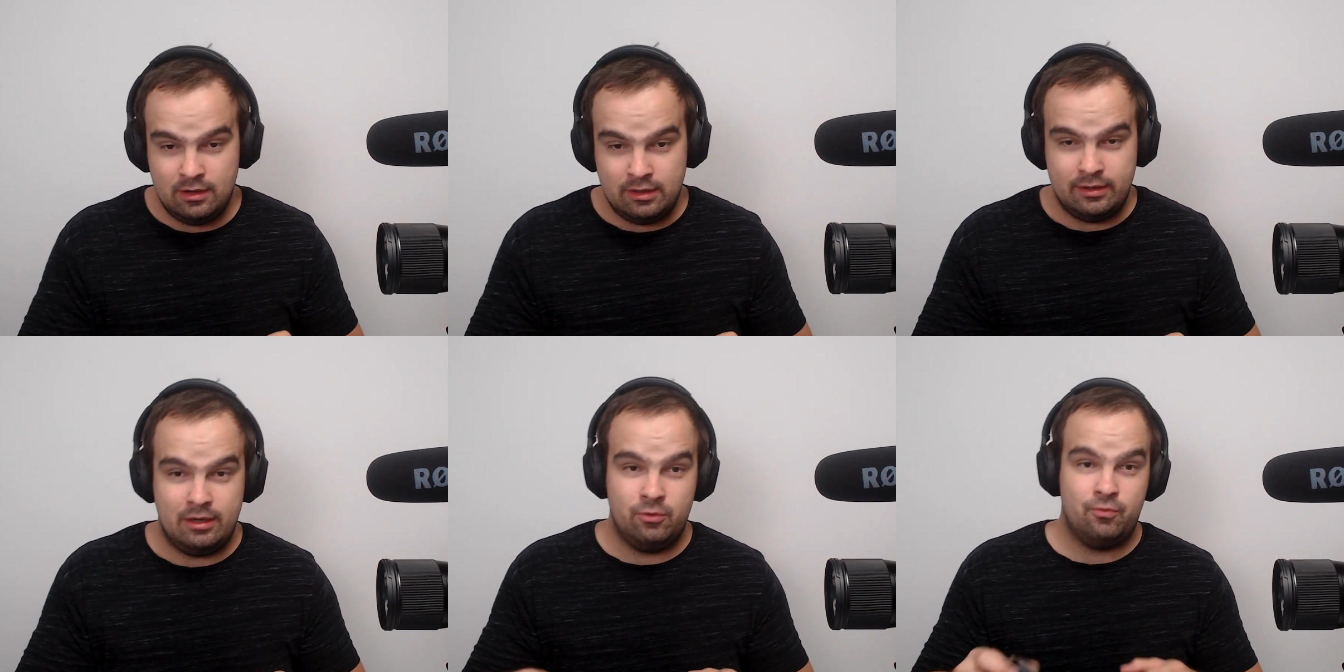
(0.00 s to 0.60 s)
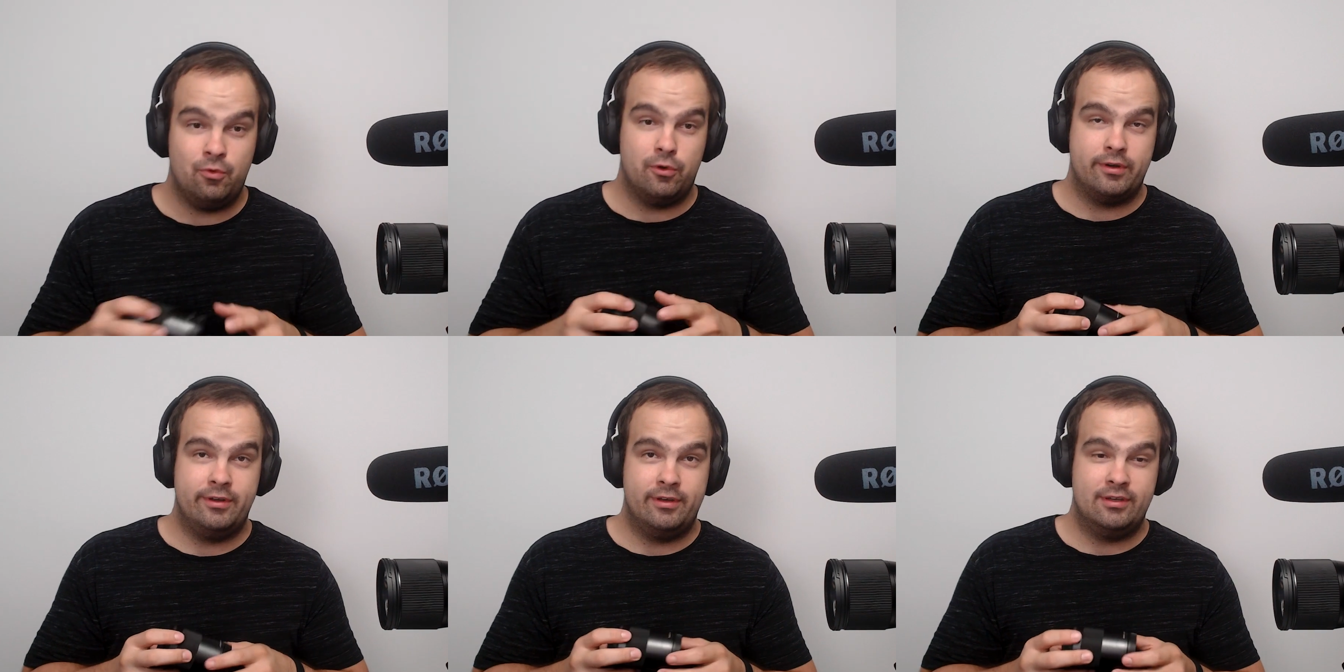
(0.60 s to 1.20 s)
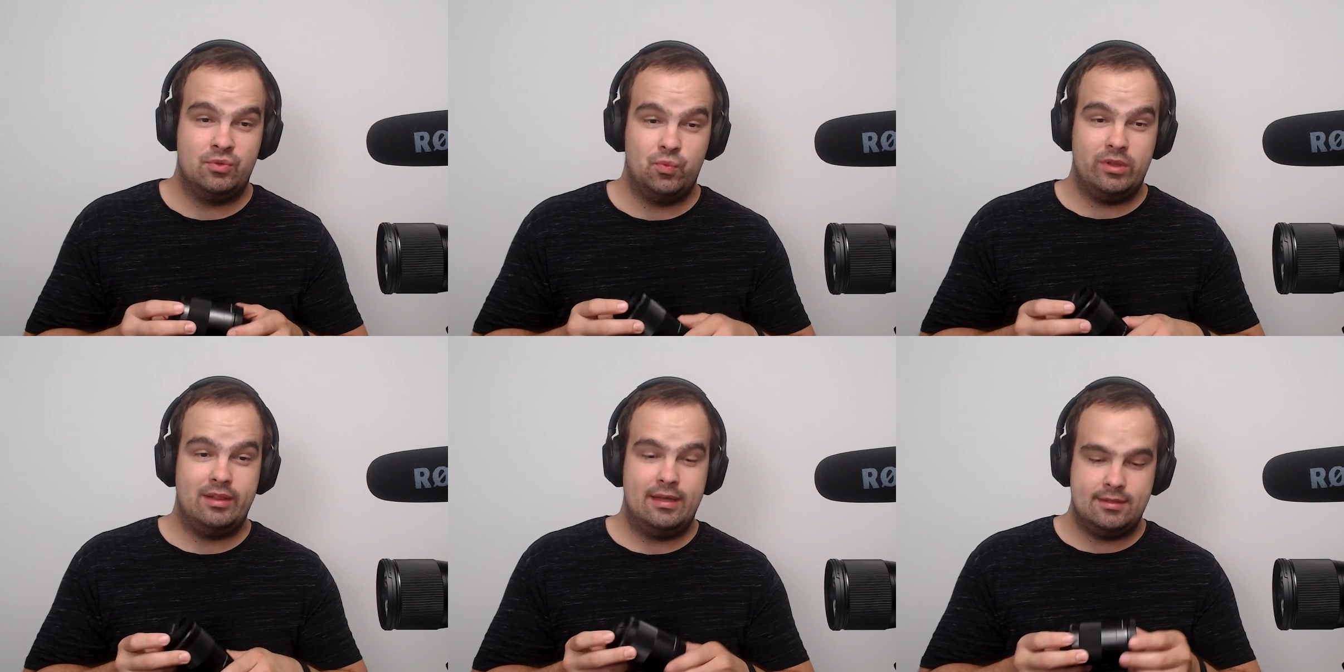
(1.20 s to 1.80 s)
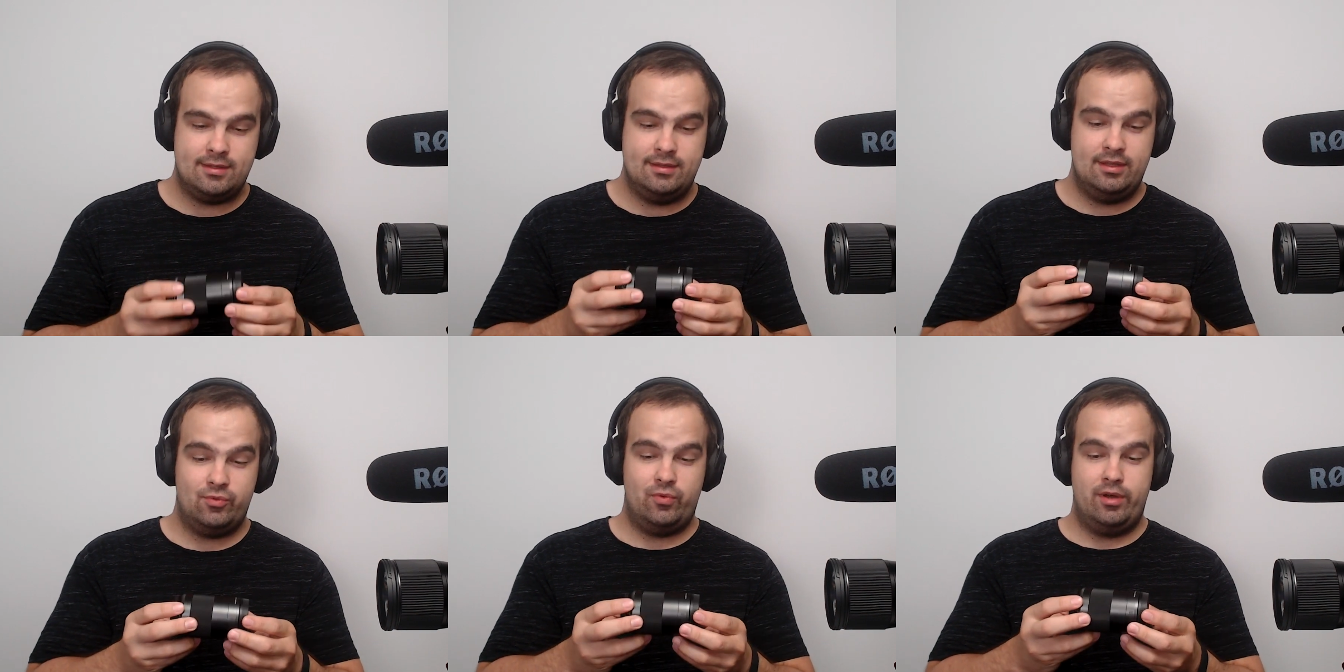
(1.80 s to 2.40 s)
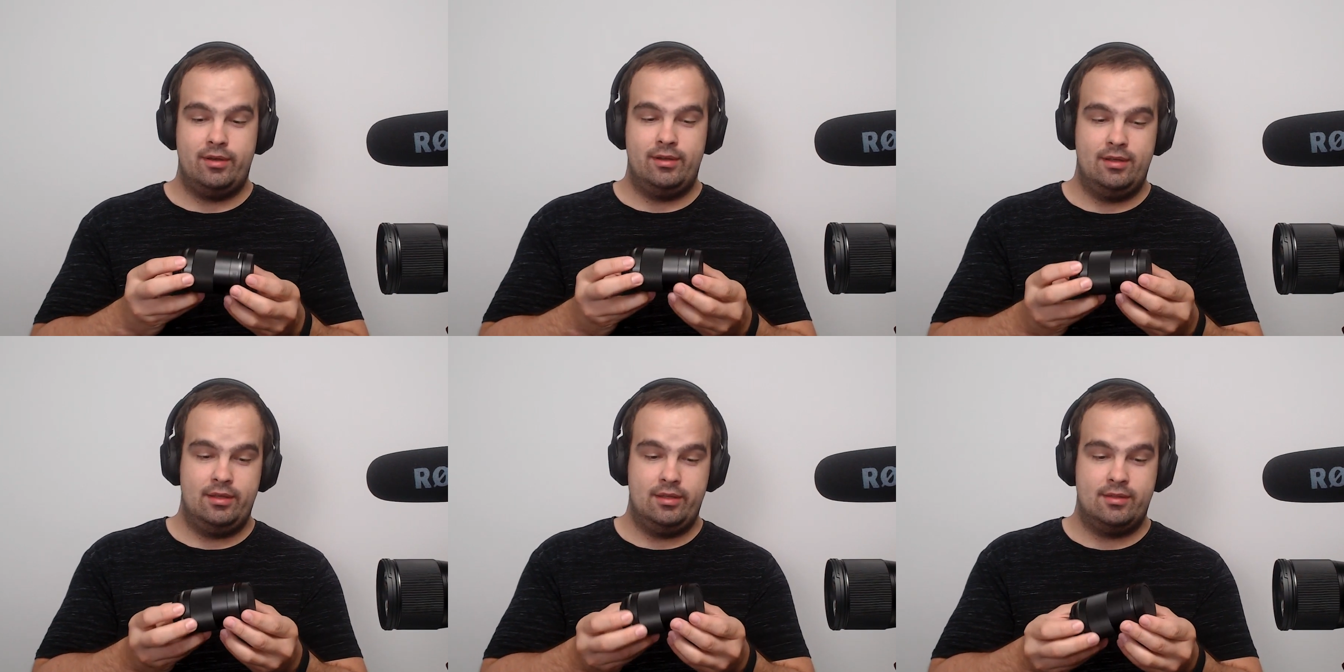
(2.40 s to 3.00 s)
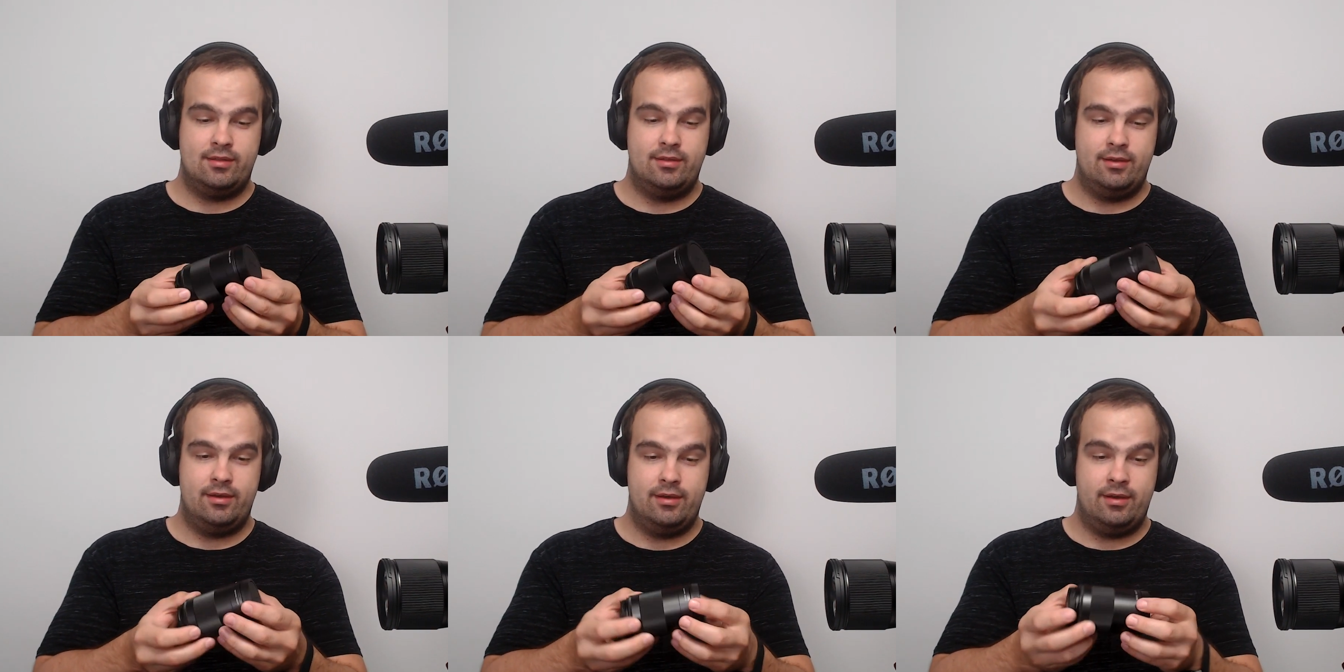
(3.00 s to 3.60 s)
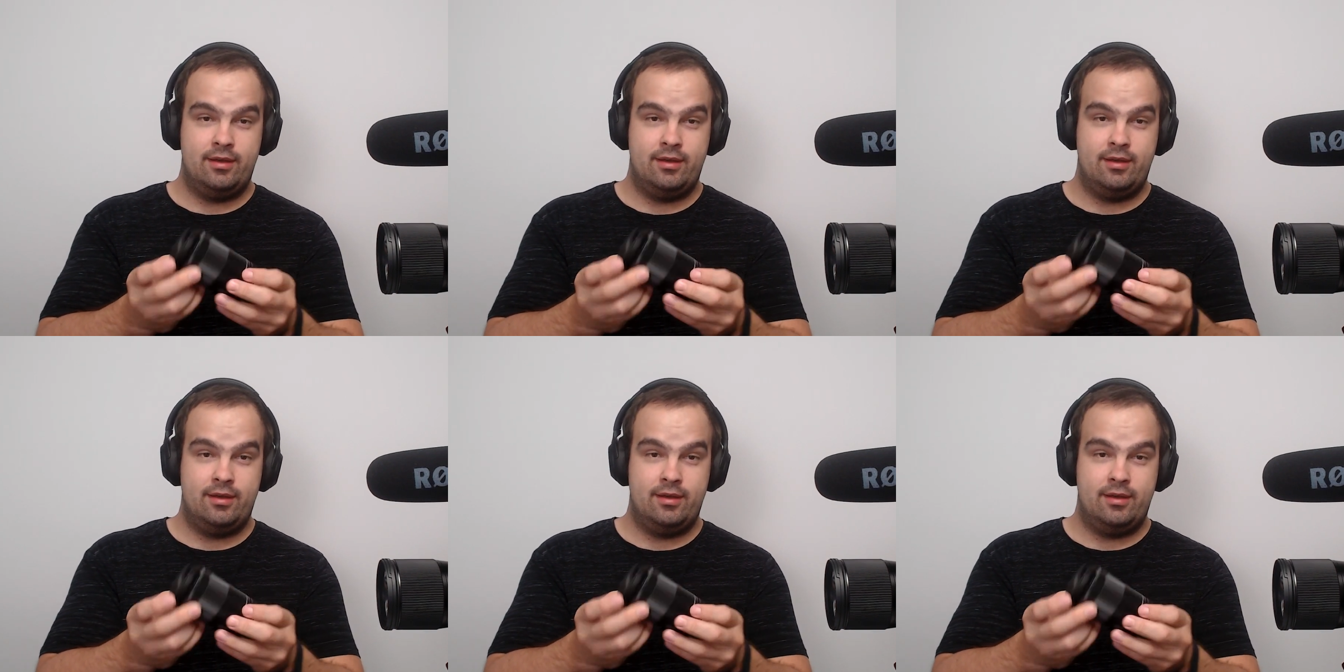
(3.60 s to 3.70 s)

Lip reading: Now for the sweet lens, this one is the